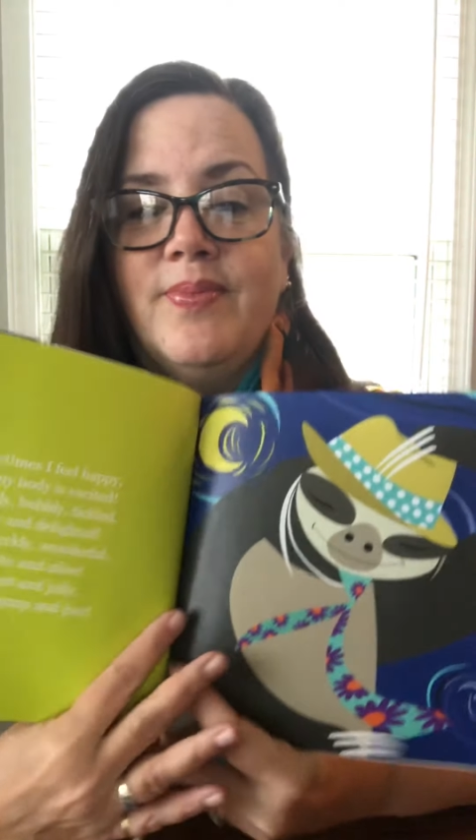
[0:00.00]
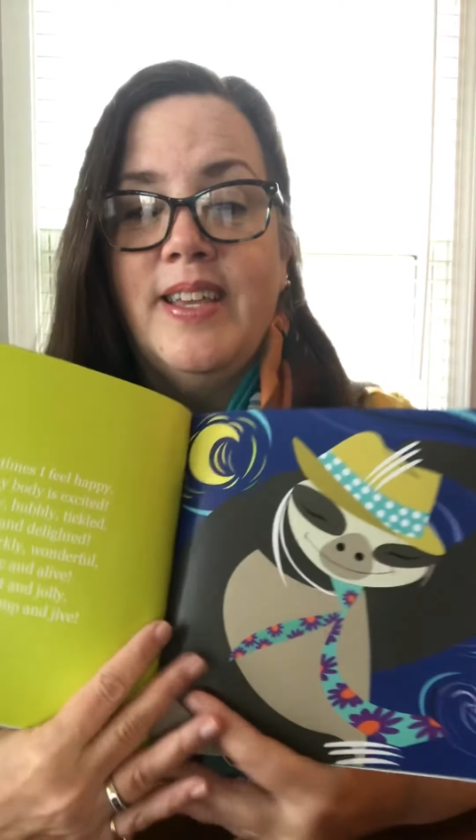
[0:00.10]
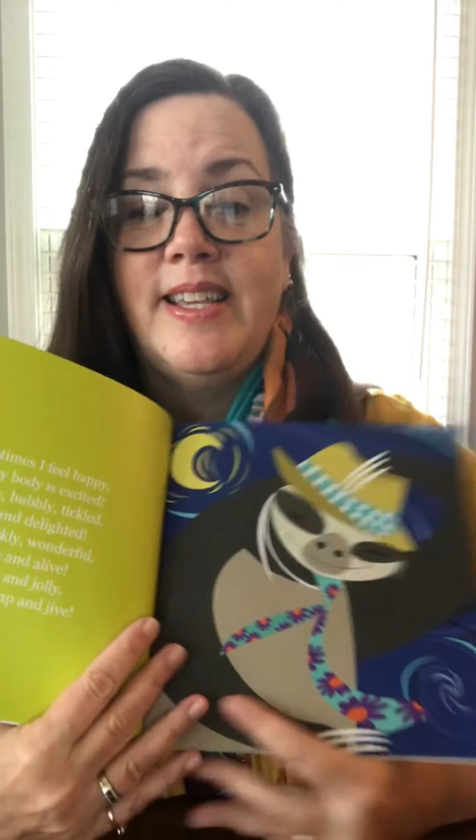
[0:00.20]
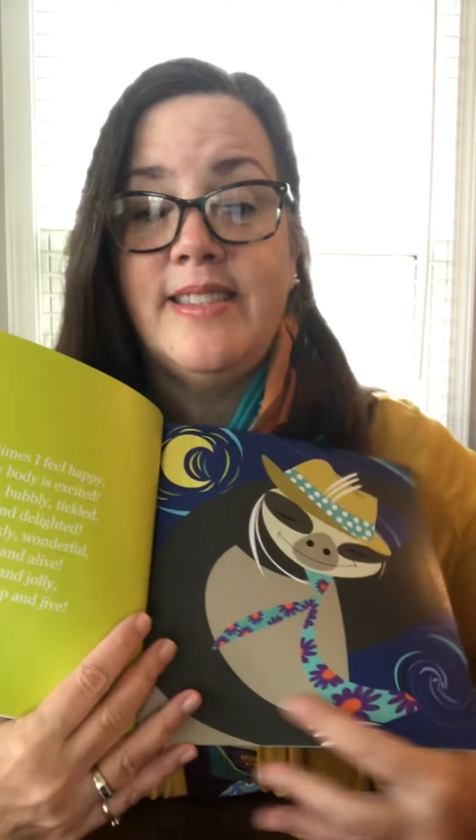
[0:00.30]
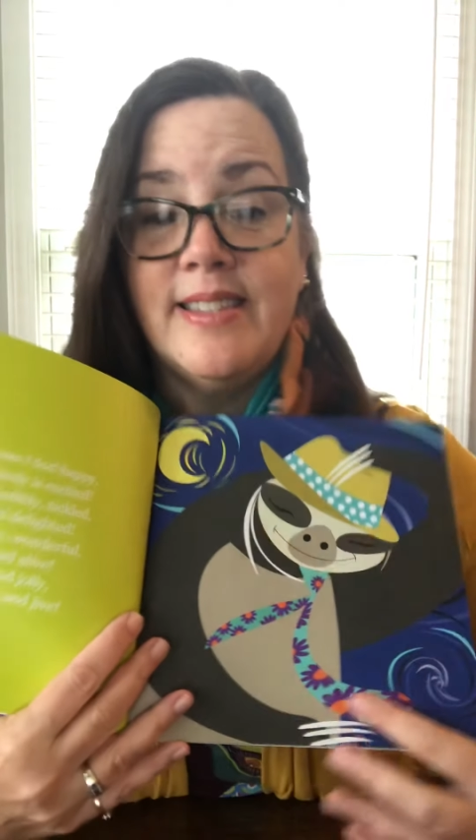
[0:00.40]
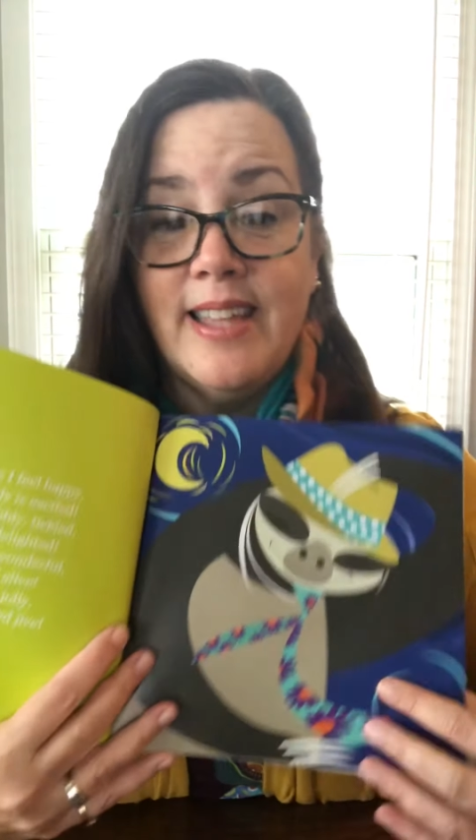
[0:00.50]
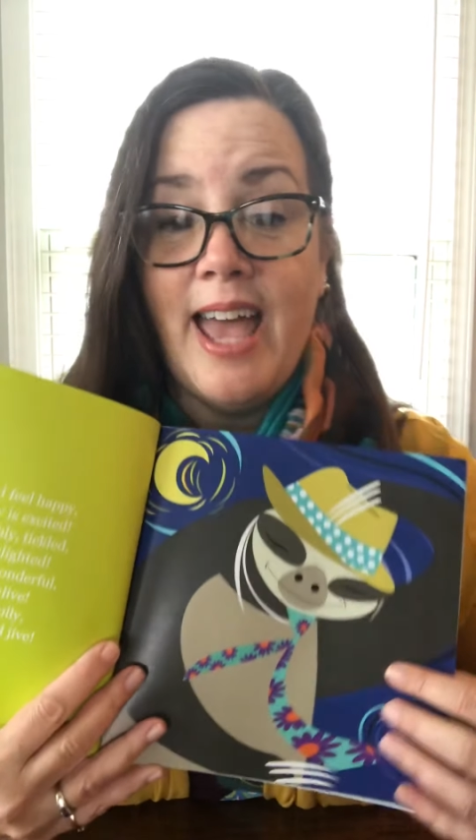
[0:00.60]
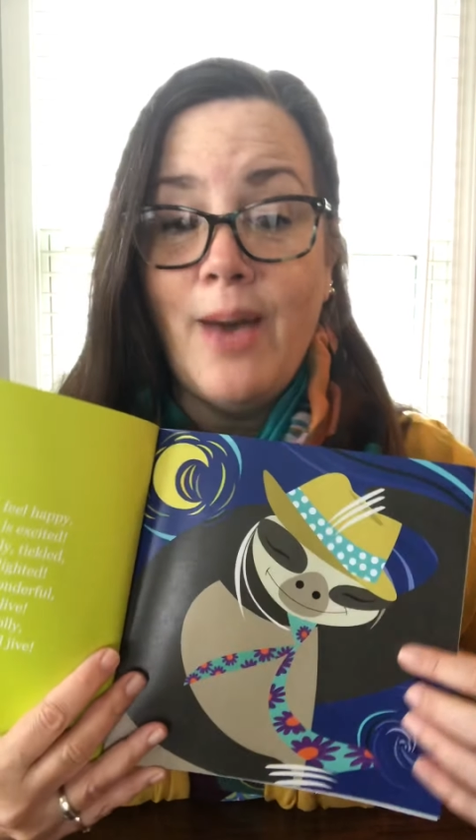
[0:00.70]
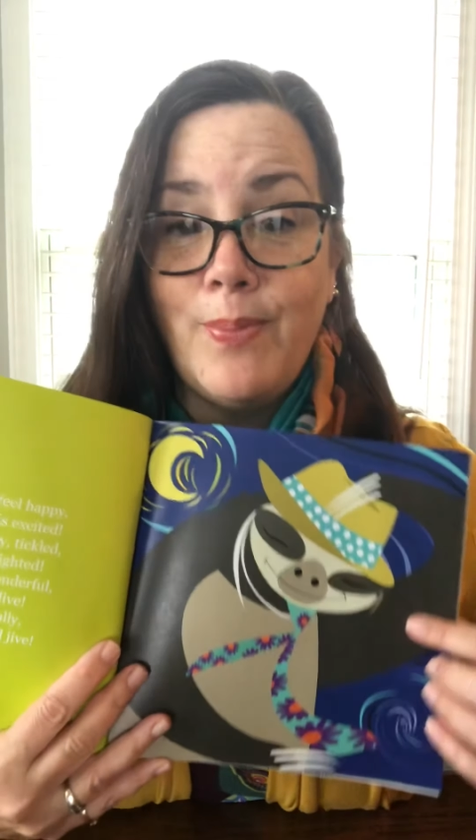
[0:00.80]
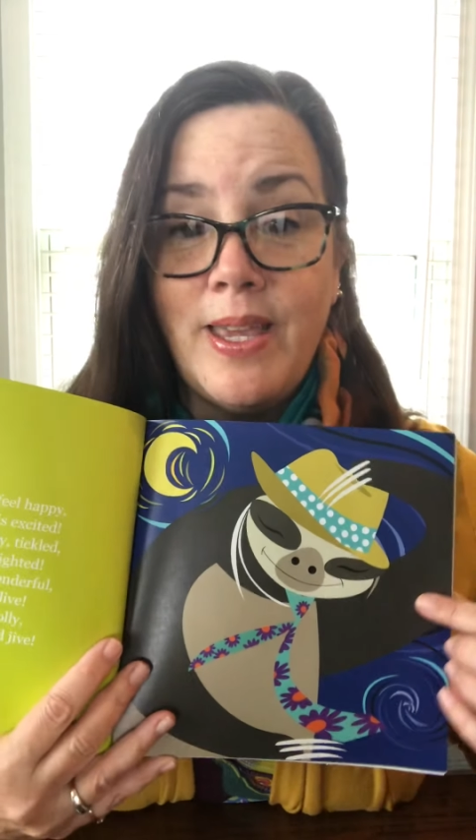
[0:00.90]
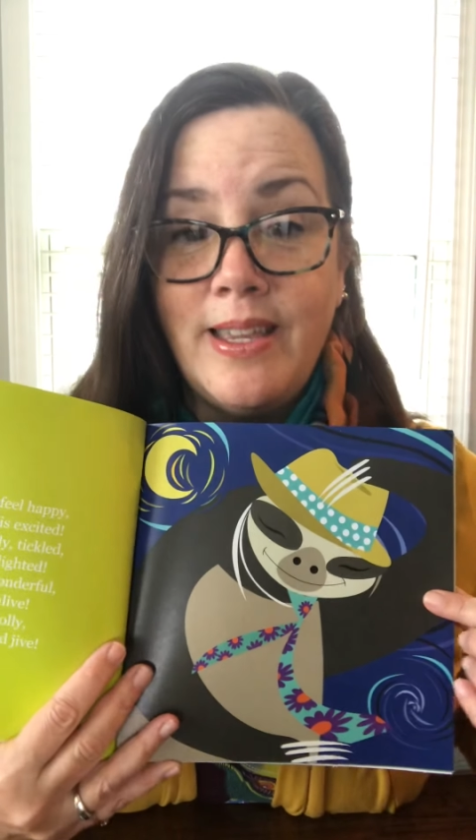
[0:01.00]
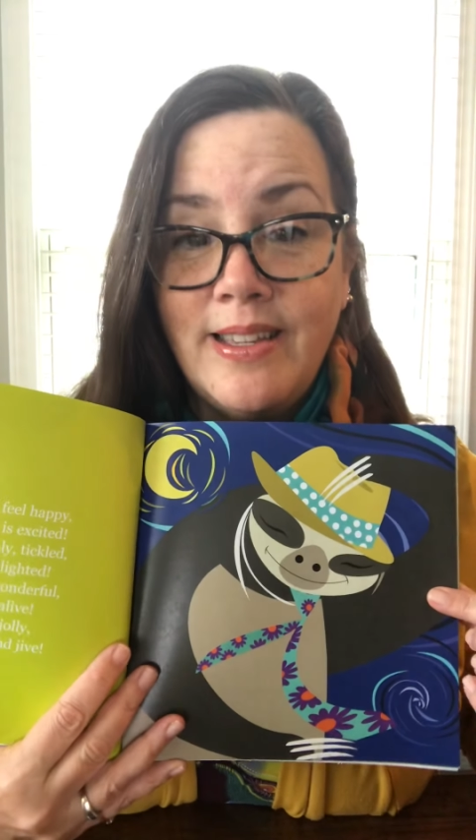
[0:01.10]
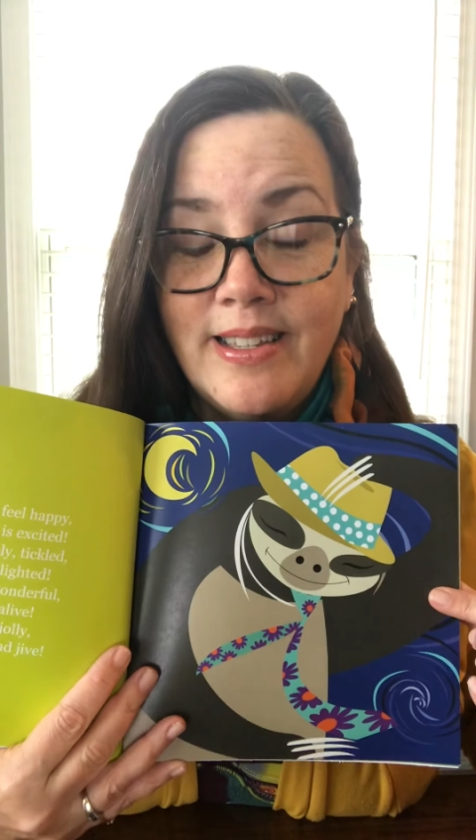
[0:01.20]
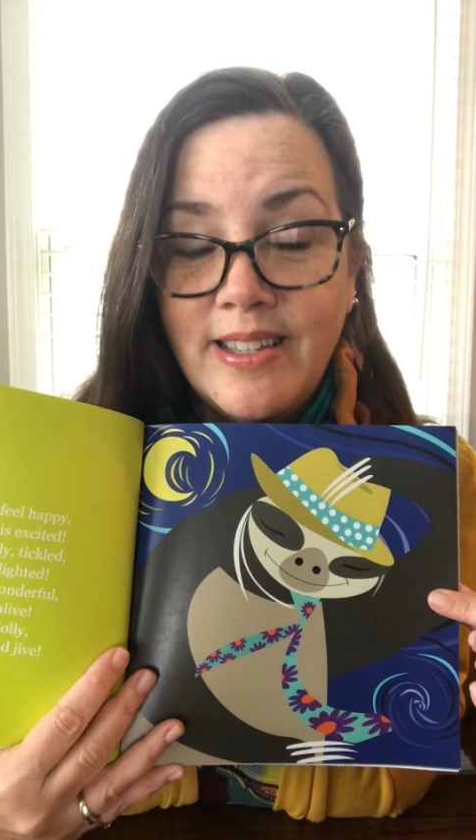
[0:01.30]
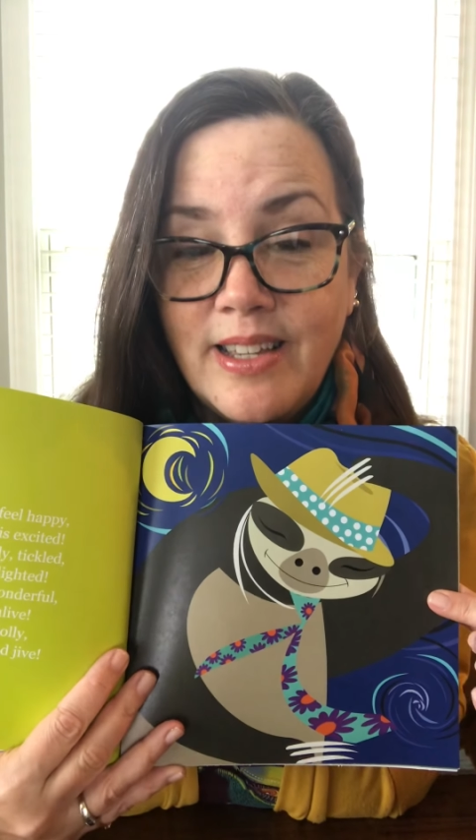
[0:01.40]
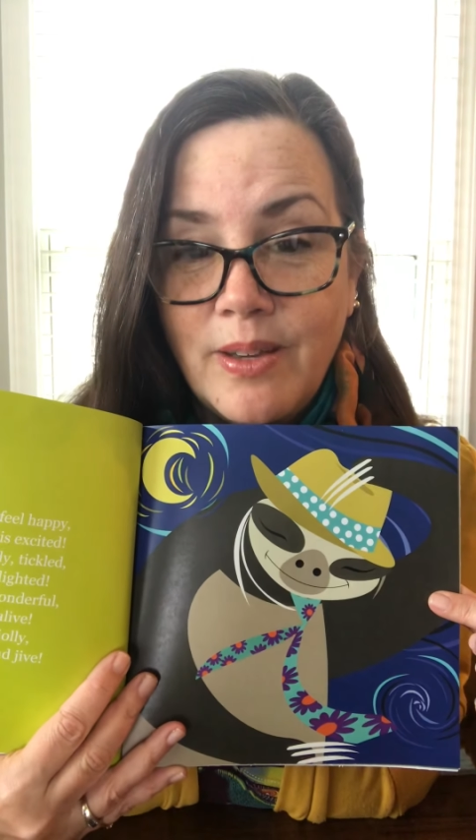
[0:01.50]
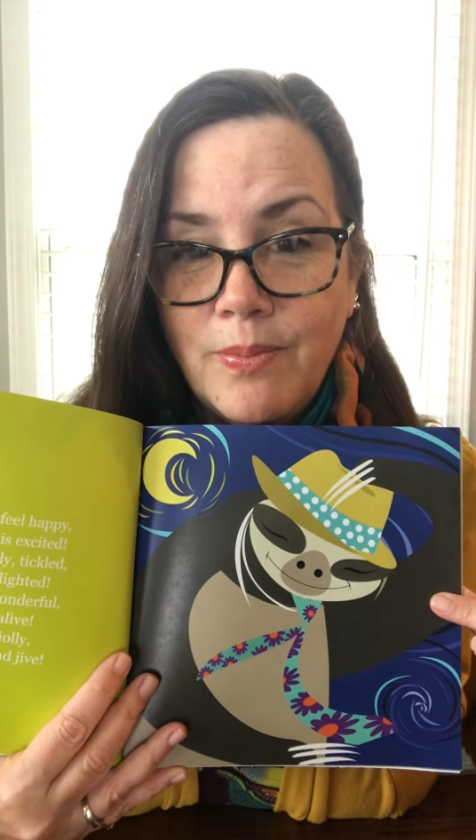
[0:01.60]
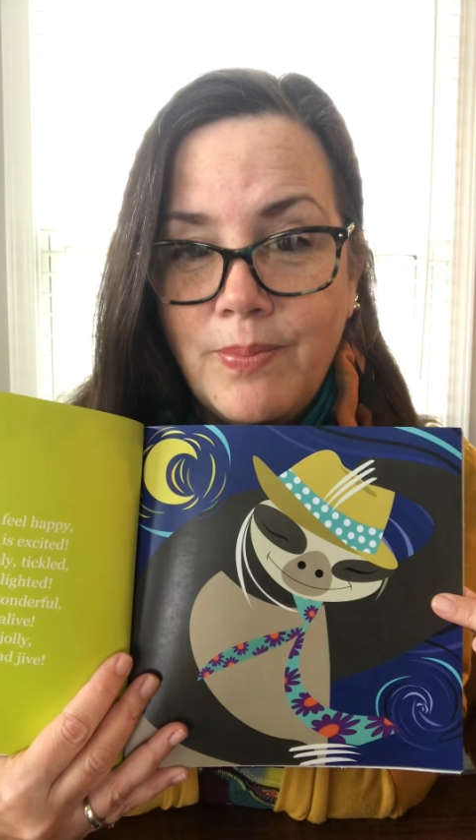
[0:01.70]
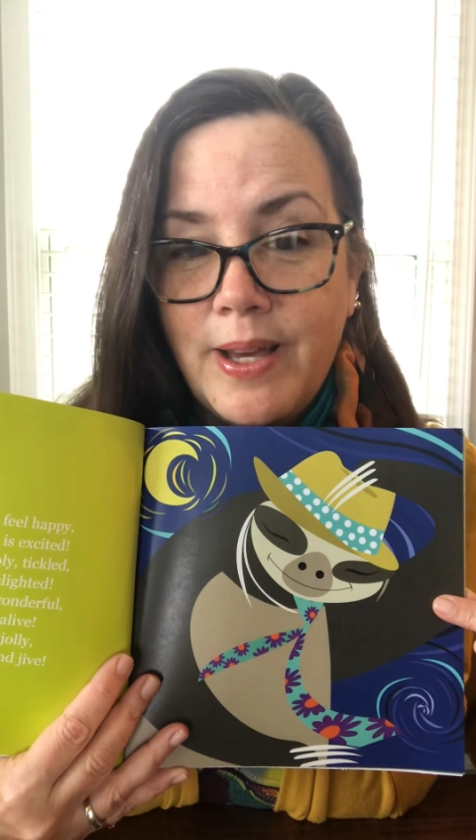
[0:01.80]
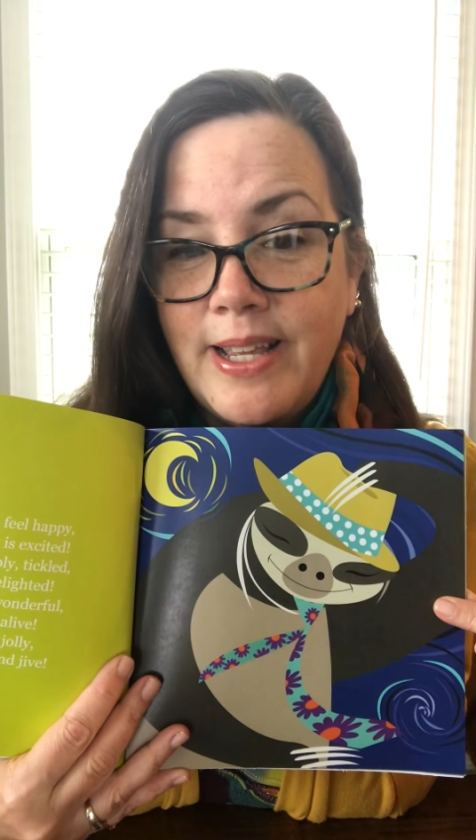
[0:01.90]
he's still happy,
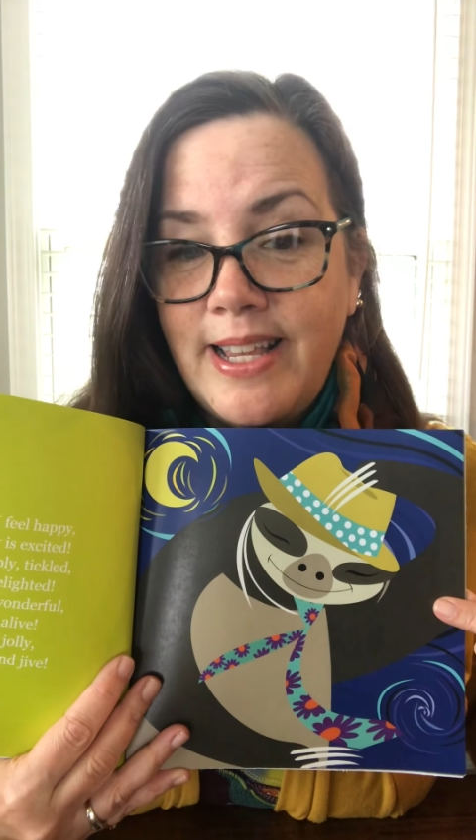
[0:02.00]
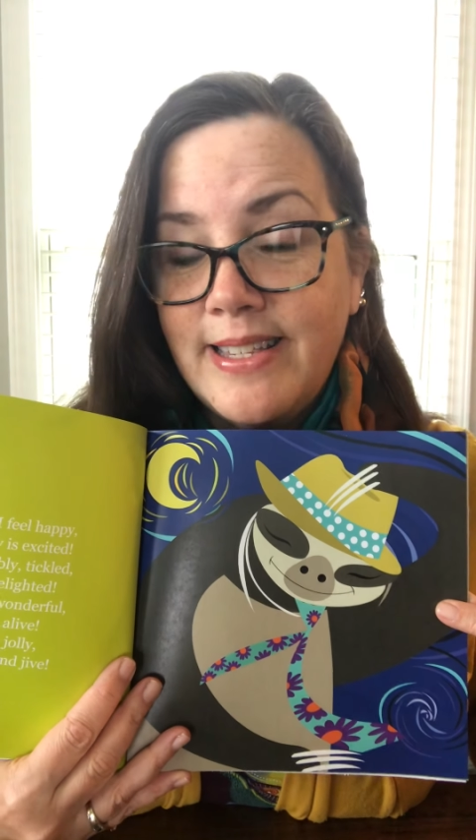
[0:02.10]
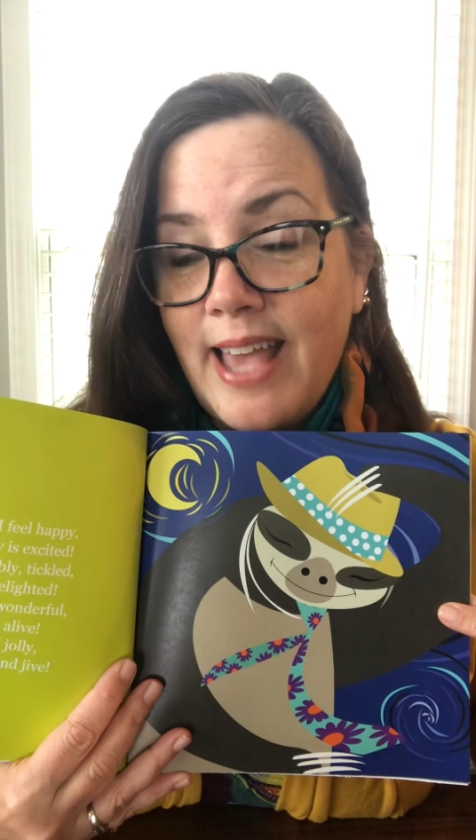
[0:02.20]
but he's